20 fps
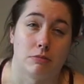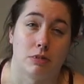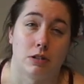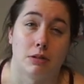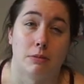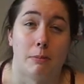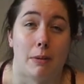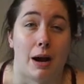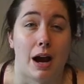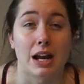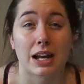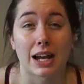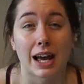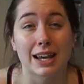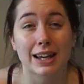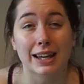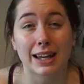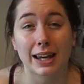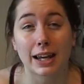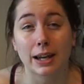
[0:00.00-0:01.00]
to my
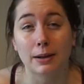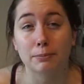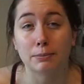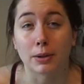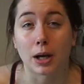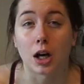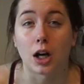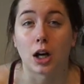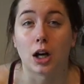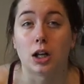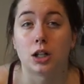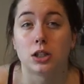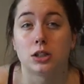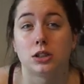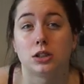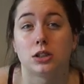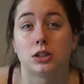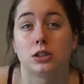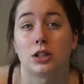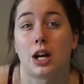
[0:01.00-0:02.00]
liking, but
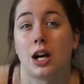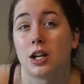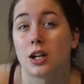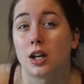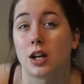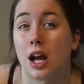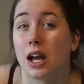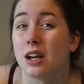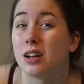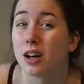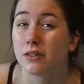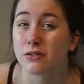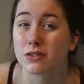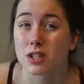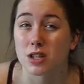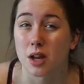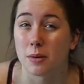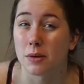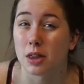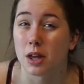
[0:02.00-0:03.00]
I loved
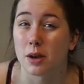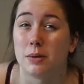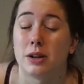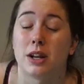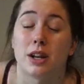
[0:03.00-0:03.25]
some of them,